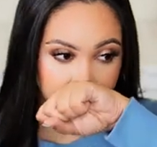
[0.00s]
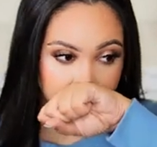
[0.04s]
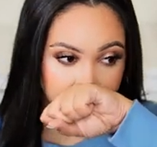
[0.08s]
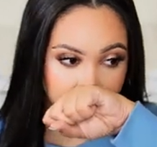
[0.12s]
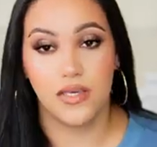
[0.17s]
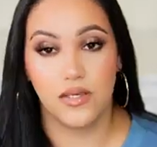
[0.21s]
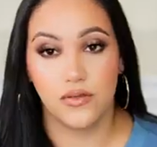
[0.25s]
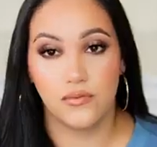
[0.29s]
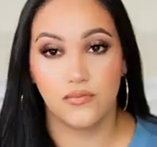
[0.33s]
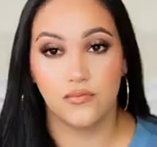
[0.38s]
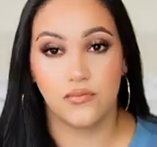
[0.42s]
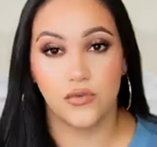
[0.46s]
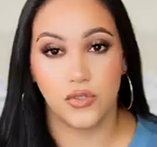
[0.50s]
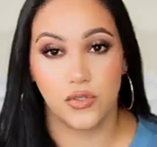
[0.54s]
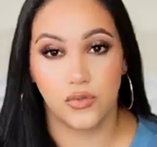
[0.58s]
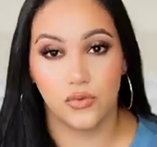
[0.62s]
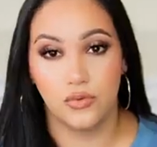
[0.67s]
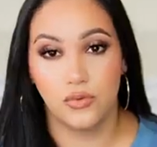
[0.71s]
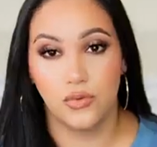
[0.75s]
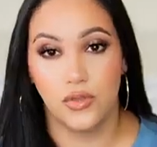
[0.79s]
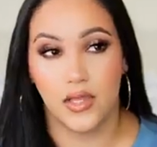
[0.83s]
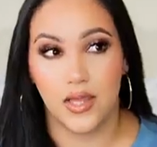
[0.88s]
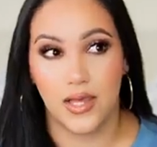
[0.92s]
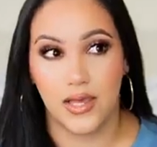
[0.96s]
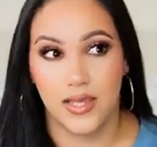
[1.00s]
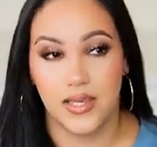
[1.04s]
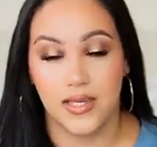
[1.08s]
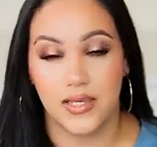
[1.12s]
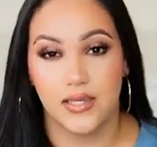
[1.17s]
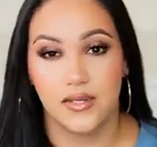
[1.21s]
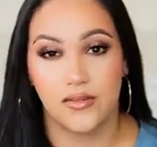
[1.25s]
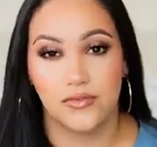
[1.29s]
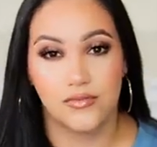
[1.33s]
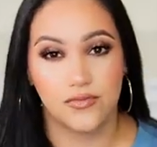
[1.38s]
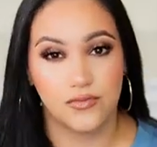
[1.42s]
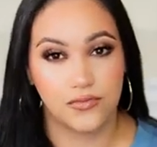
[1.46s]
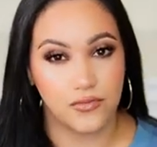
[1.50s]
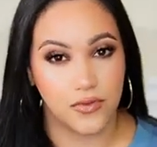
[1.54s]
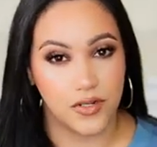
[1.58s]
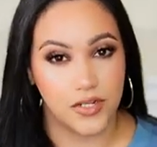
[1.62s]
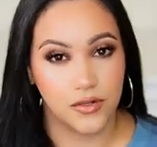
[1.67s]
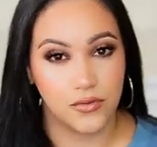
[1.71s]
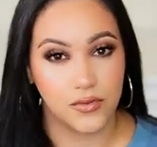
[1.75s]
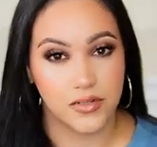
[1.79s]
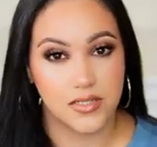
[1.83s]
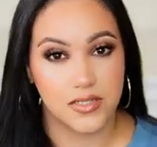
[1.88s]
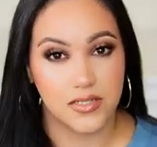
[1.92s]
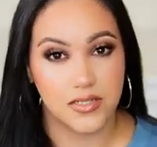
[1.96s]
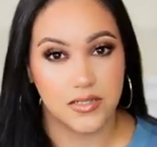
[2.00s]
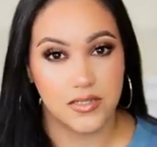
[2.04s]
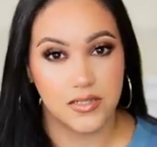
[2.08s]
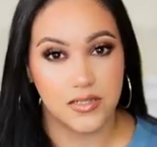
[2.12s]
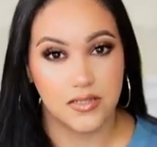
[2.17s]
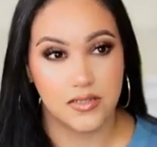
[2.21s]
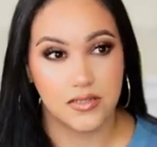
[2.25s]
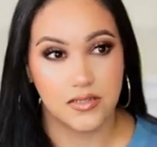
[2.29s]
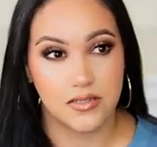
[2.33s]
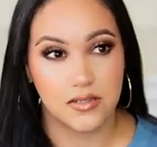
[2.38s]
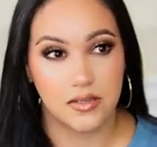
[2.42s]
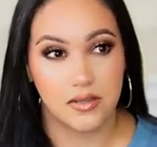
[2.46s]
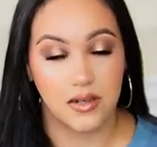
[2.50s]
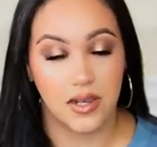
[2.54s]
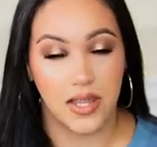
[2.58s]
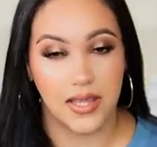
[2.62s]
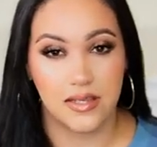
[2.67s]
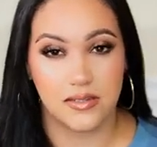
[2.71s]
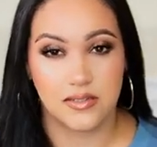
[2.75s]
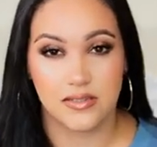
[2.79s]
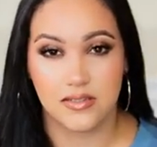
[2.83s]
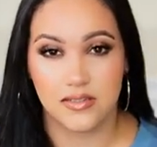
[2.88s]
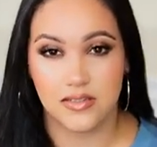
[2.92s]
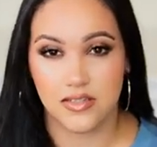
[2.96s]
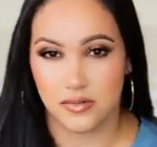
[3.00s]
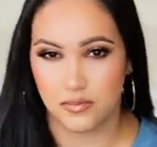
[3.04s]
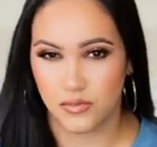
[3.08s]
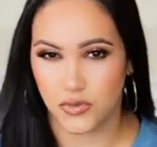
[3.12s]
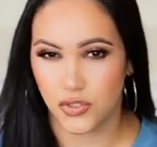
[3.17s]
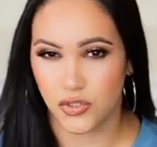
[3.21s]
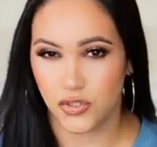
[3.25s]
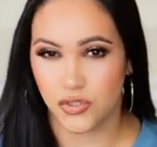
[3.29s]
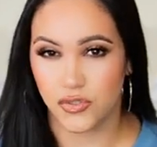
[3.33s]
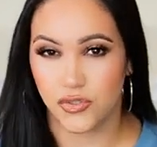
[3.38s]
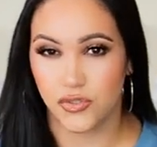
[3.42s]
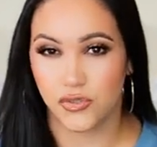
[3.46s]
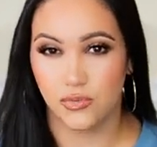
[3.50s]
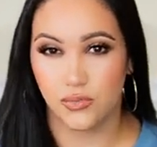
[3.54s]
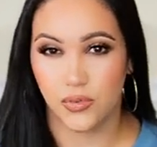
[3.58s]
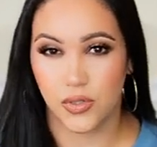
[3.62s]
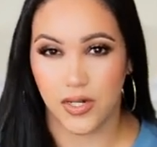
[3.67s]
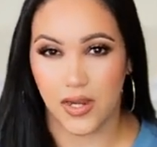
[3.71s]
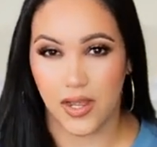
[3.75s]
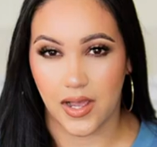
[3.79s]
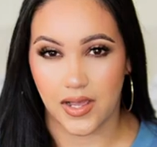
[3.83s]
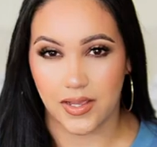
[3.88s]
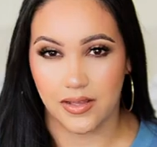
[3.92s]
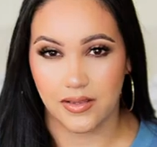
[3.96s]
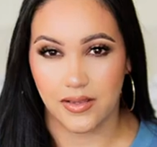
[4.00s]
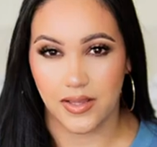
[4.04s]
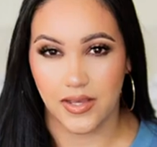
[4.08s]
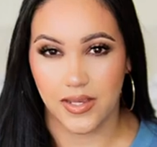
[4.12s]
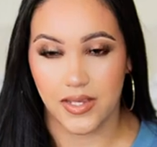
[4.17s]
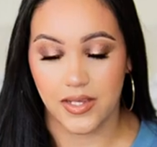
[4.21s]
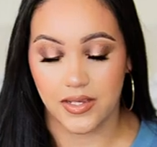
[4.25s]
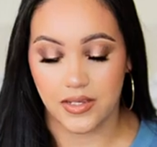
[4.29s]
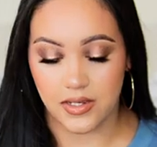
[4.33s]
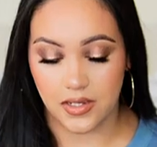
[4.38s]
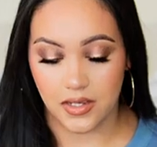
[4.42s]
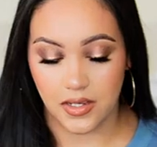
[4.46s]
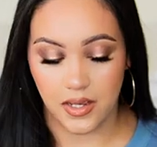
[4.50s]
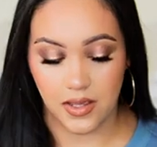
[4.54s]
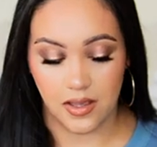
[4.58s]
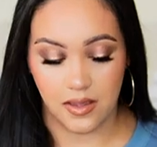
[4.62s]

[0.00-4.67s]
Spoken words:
If you like fragrances like similar to what I like,